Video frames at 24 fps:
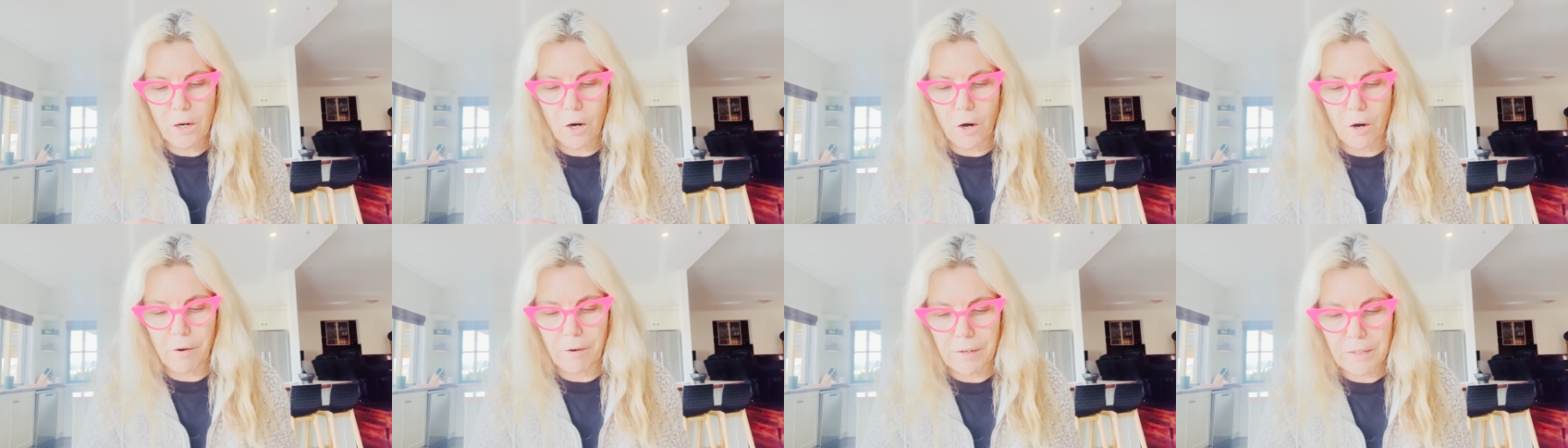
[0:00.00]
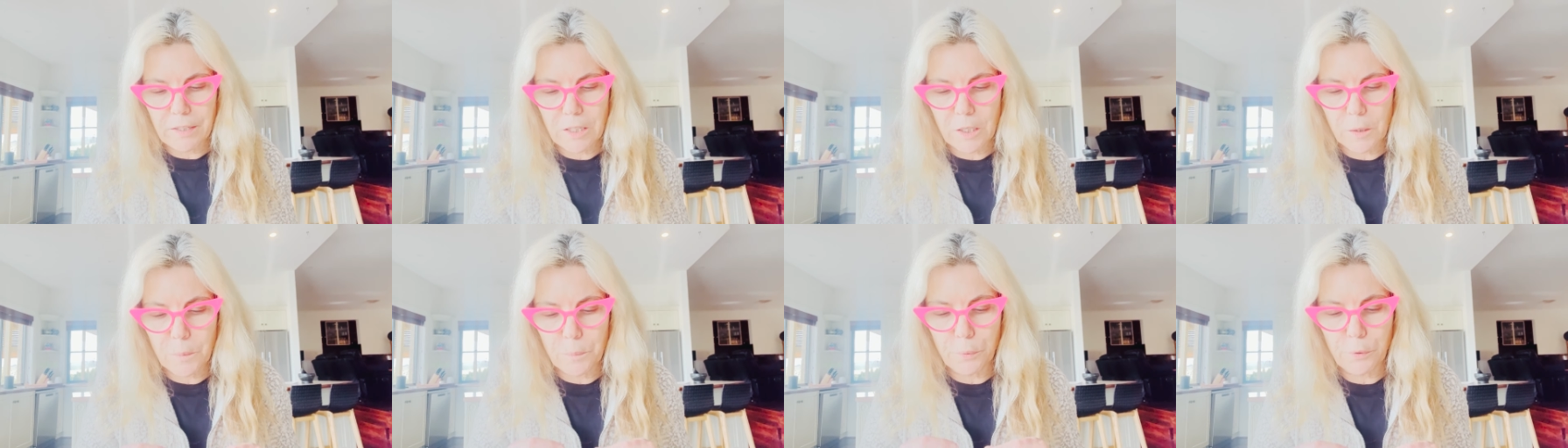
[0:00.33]

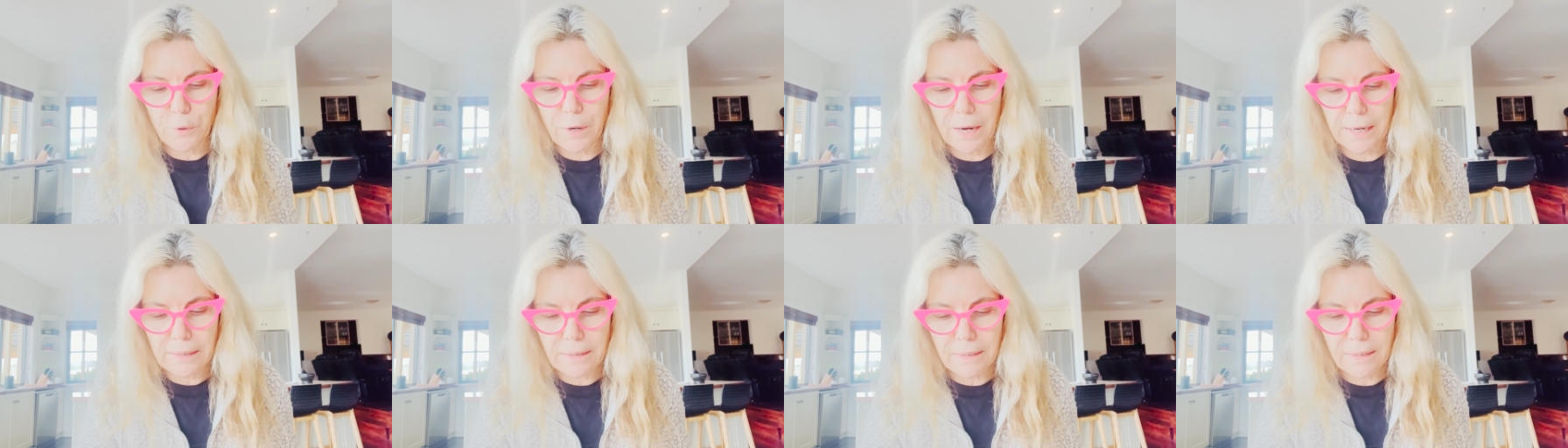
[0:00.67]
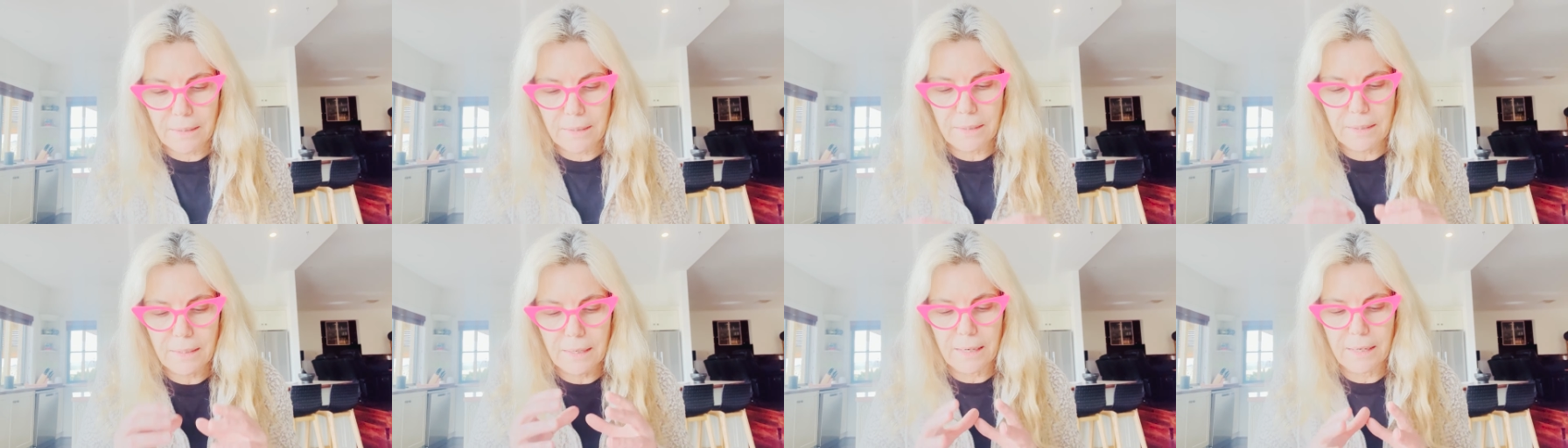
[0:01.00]
oriented
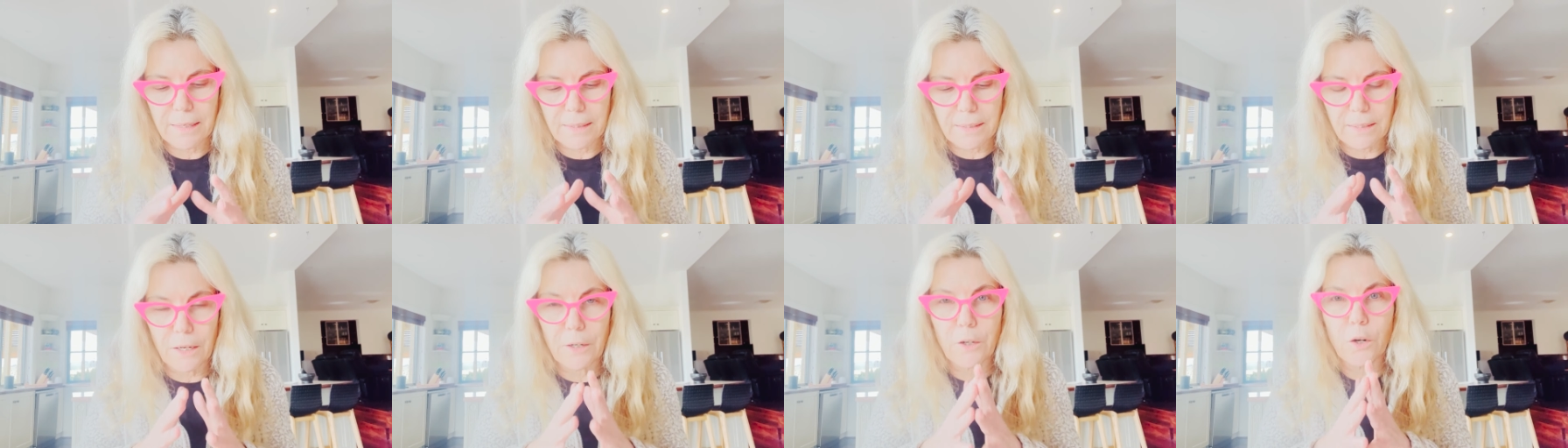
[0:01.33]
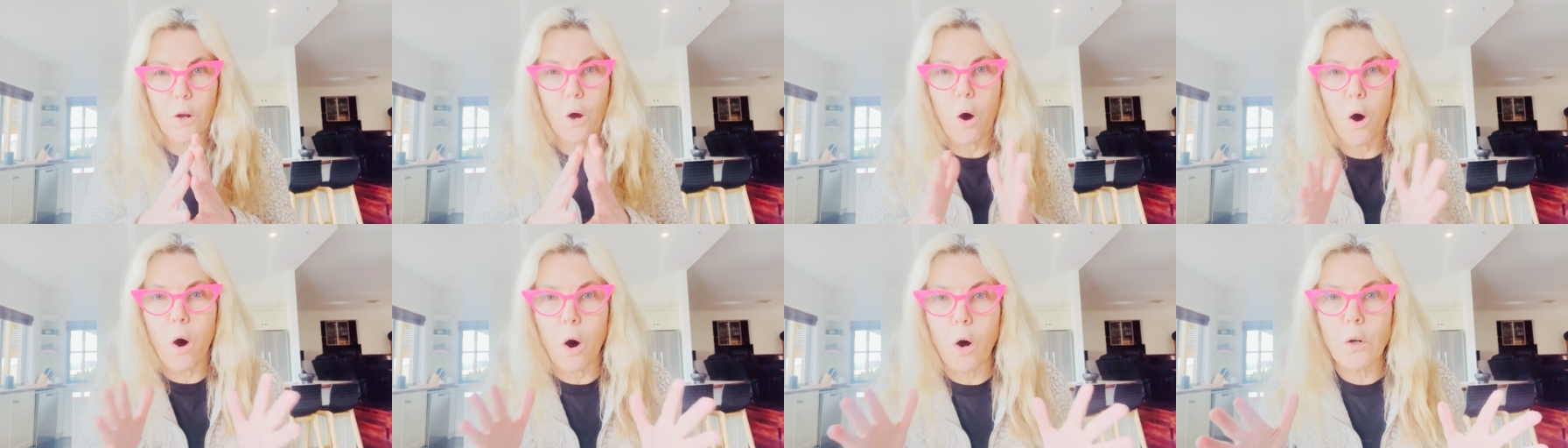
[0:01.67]
practice is
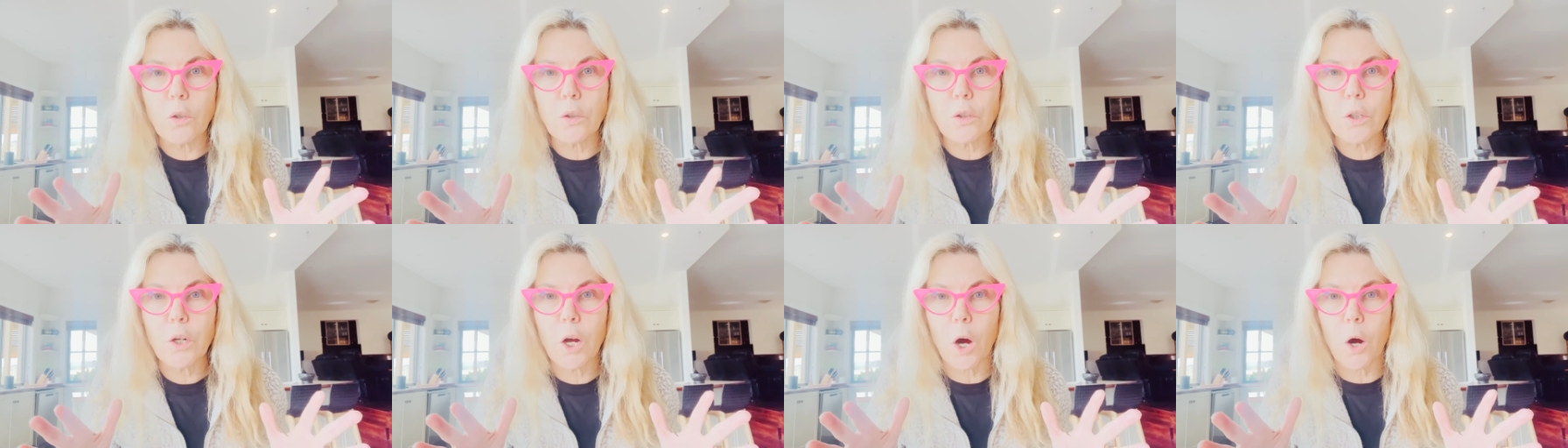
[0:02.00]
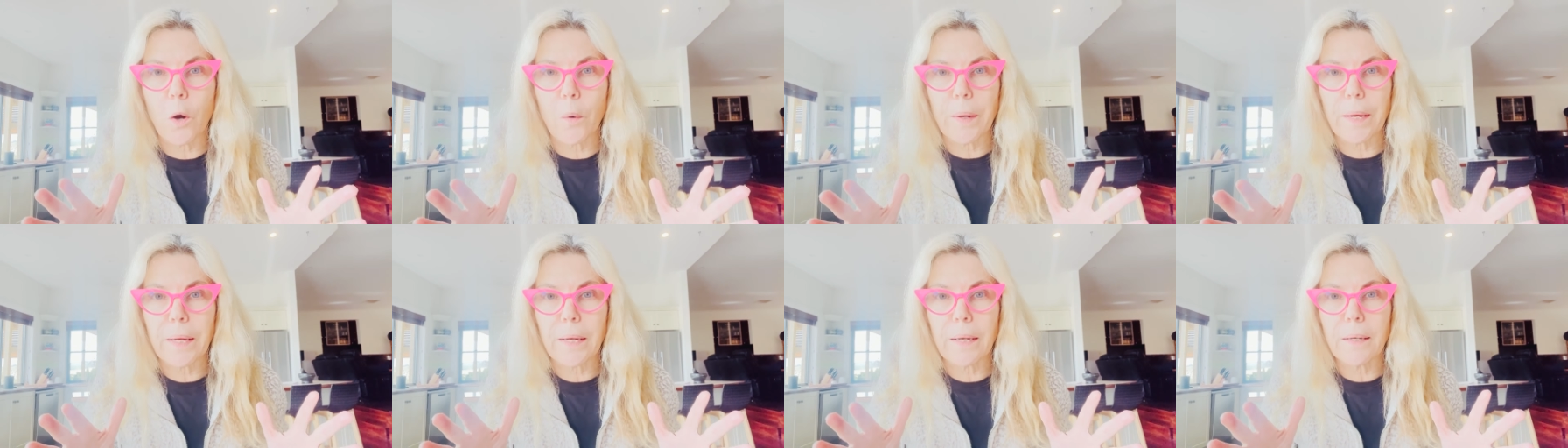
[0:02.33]
an
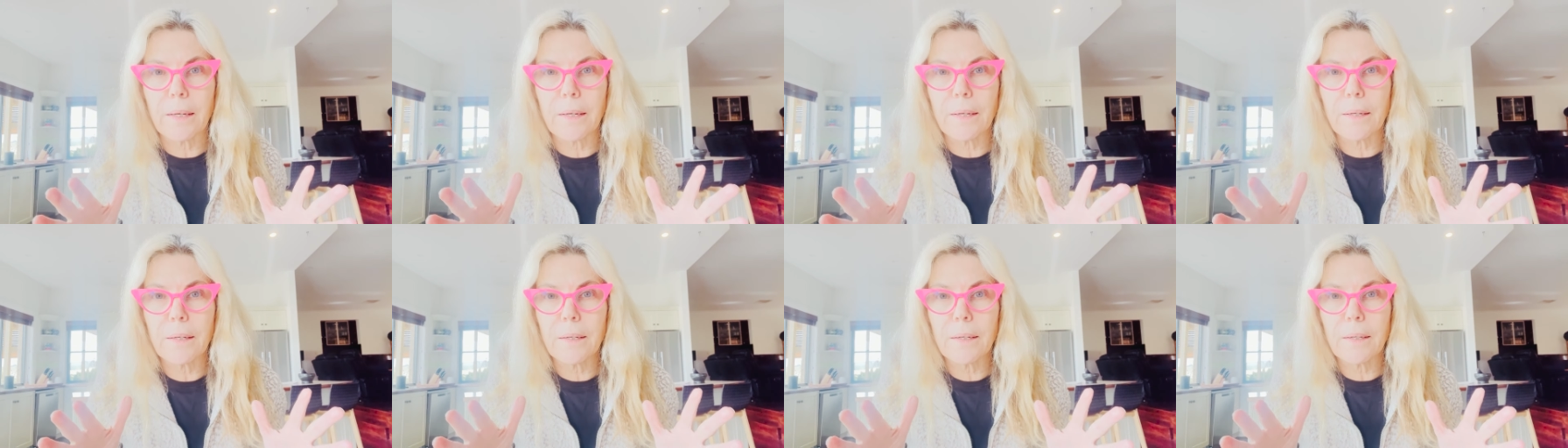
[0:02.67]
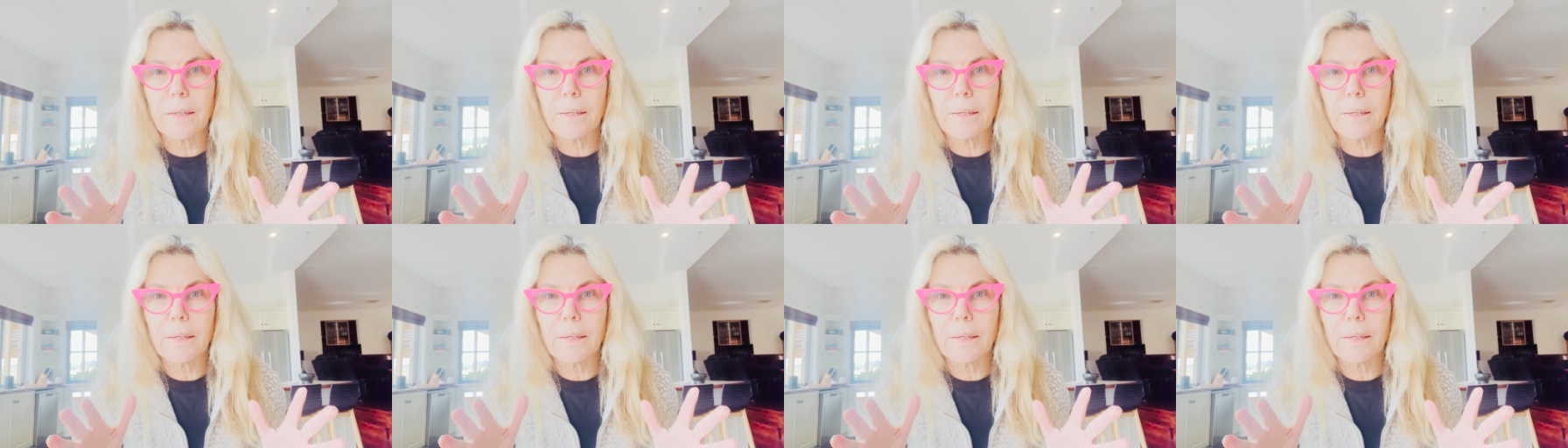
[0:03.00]
ongoing